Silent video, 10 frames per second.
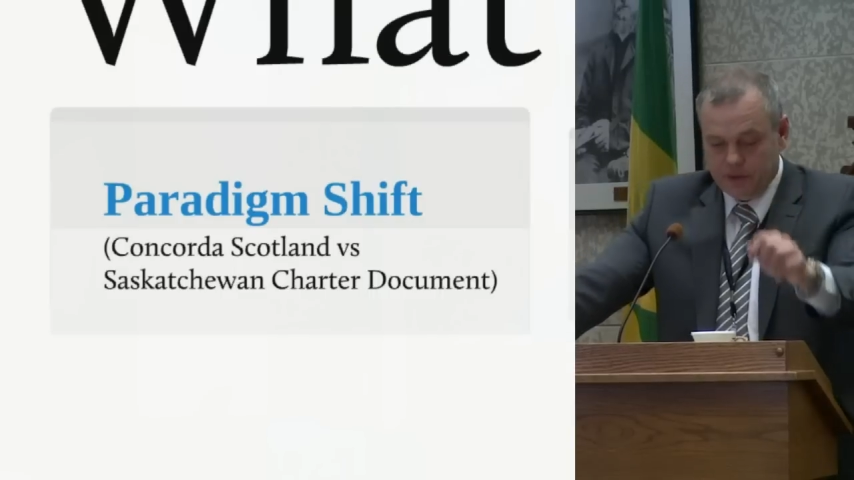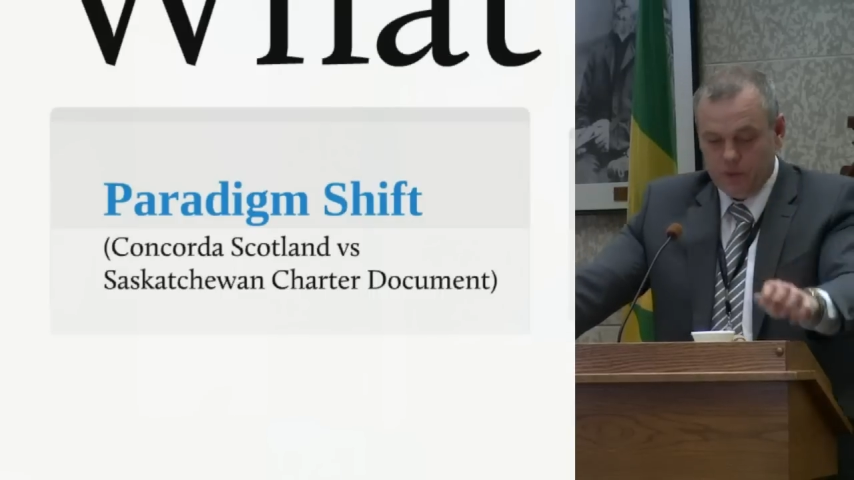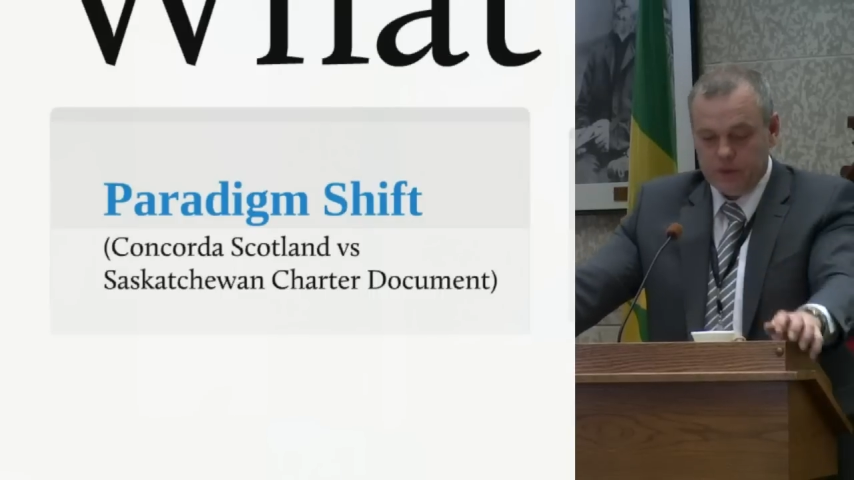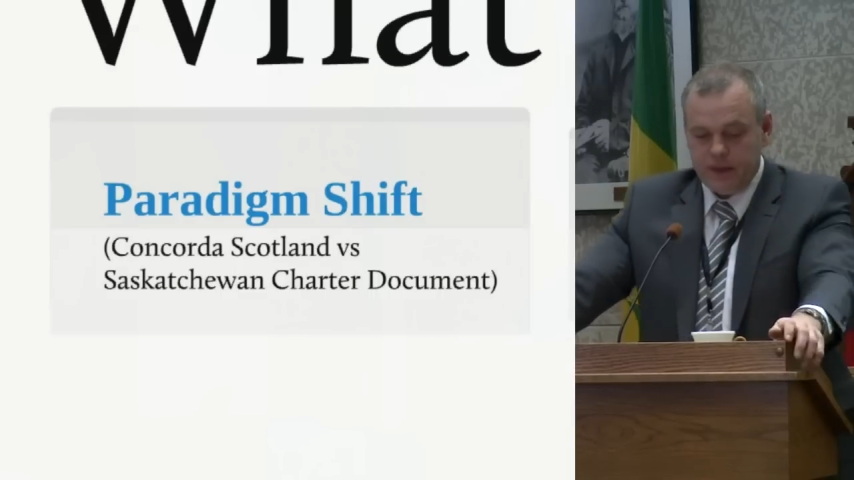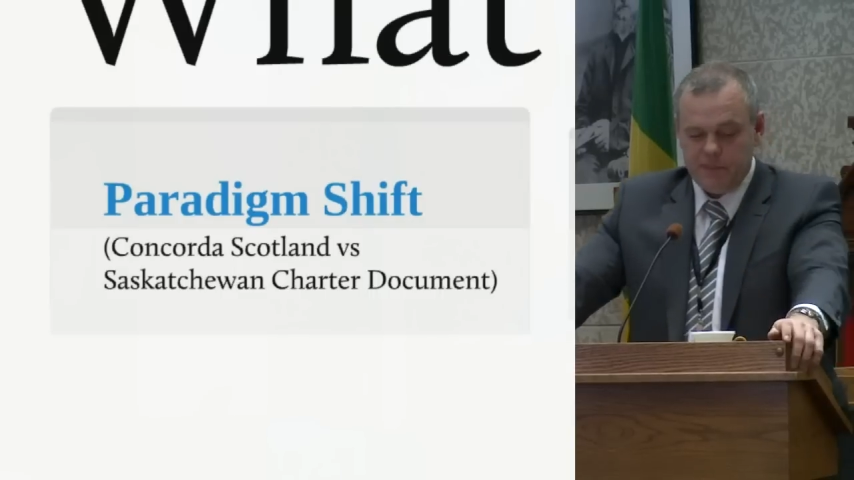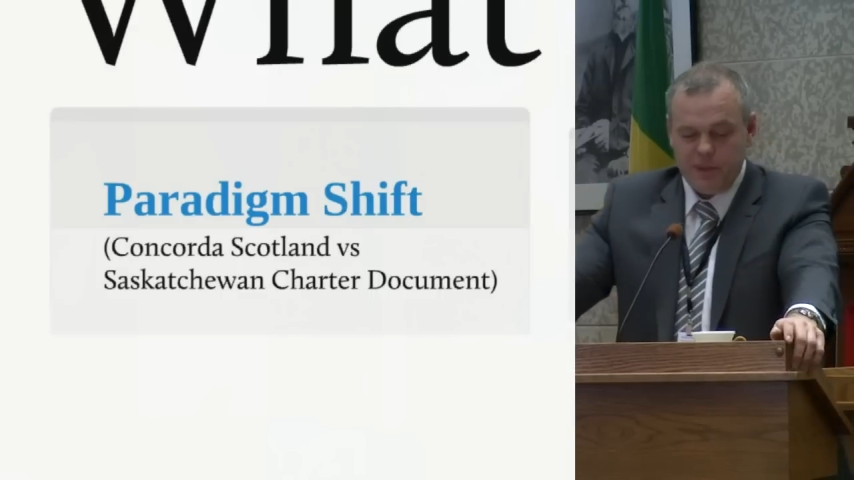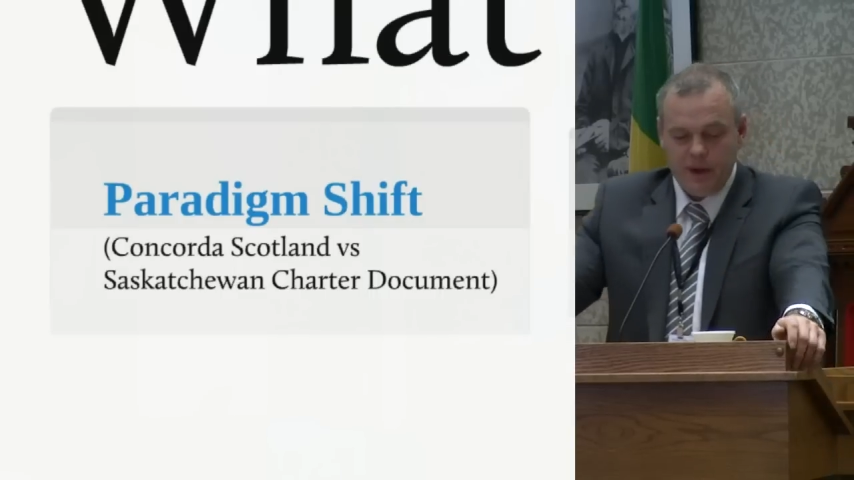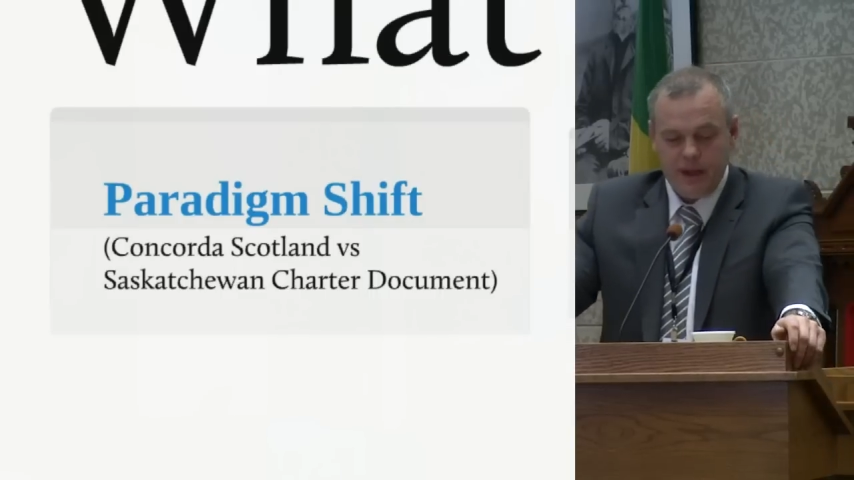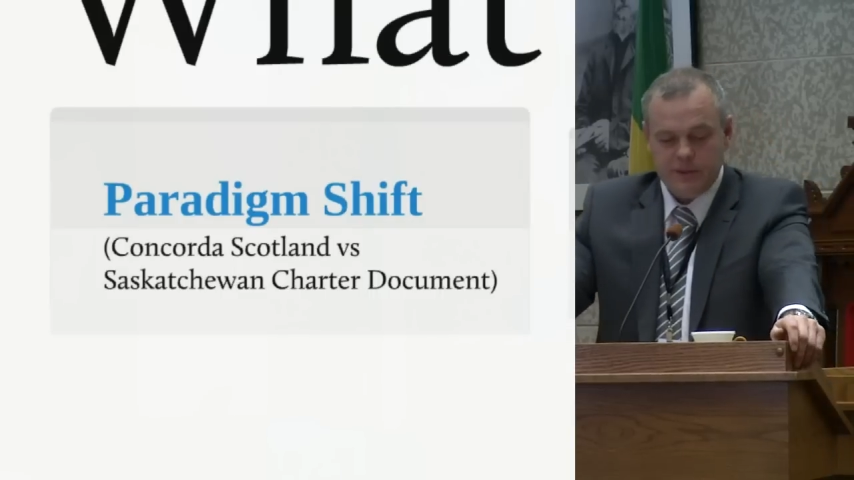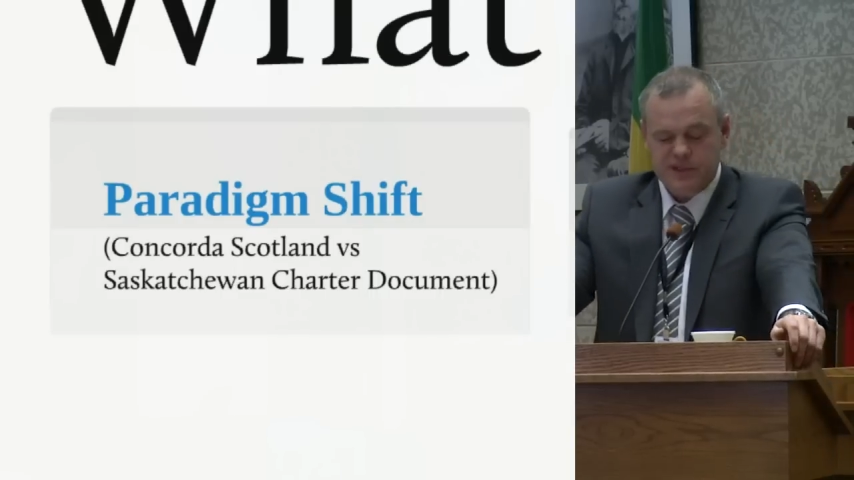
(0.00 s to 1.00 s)
and what that
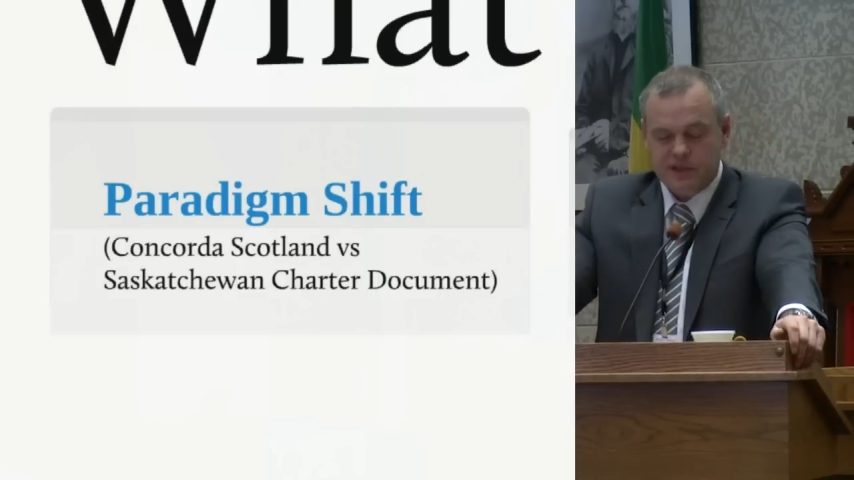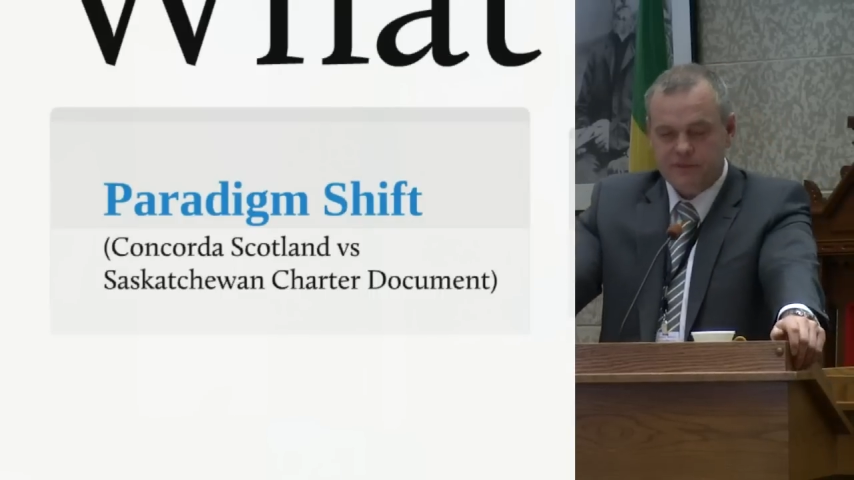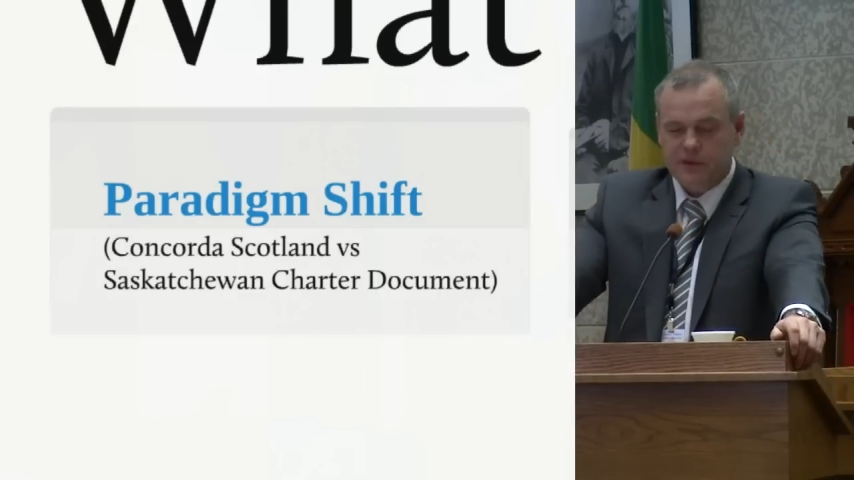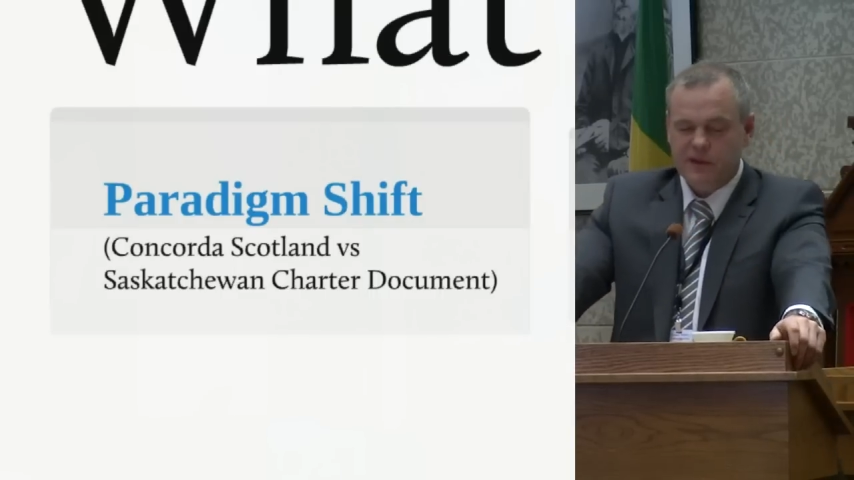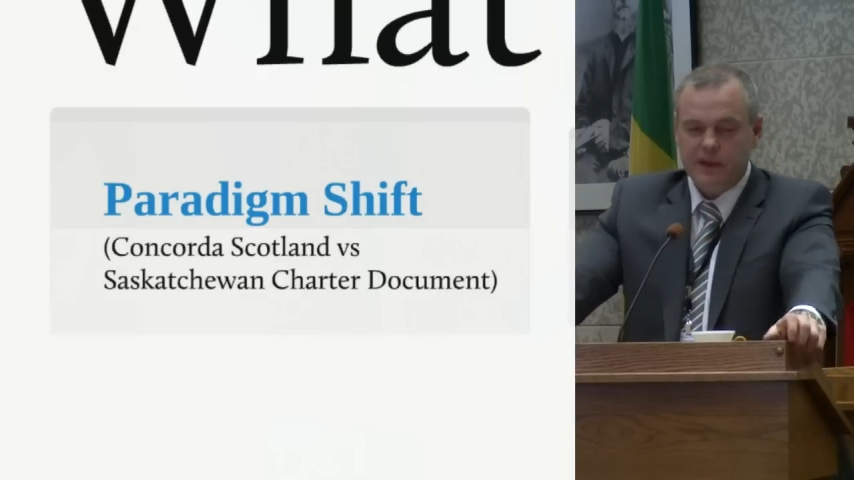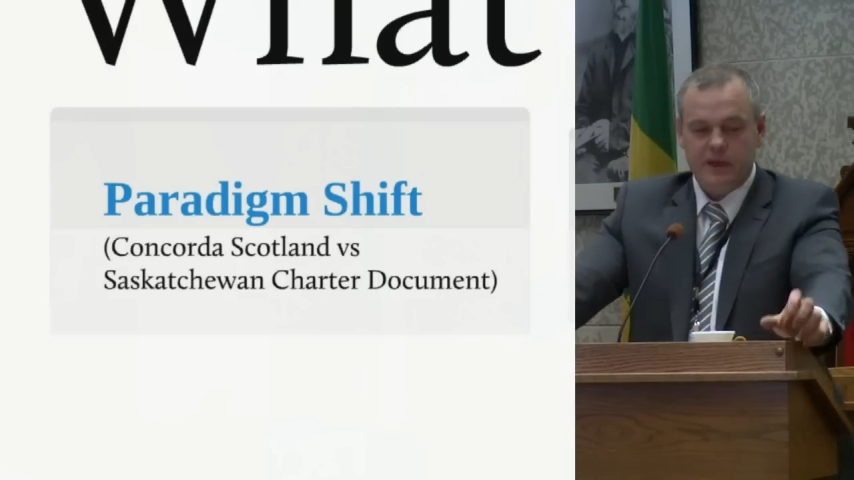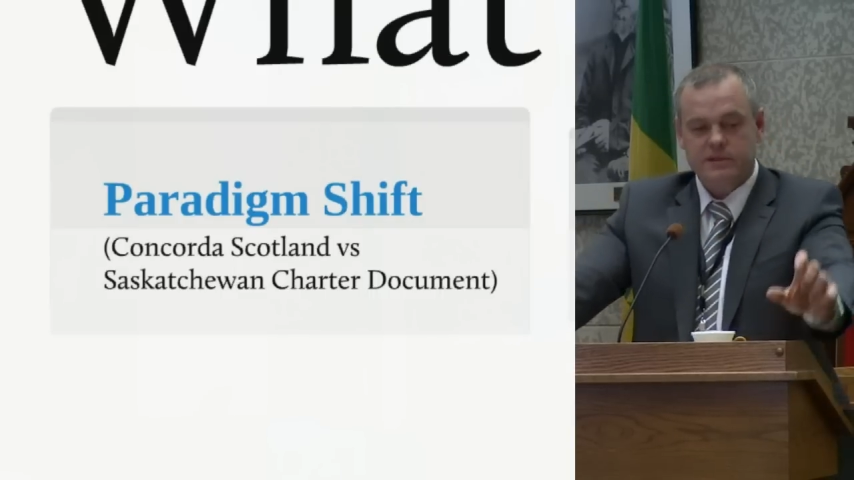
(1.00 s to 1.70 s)
paradigm shift looked like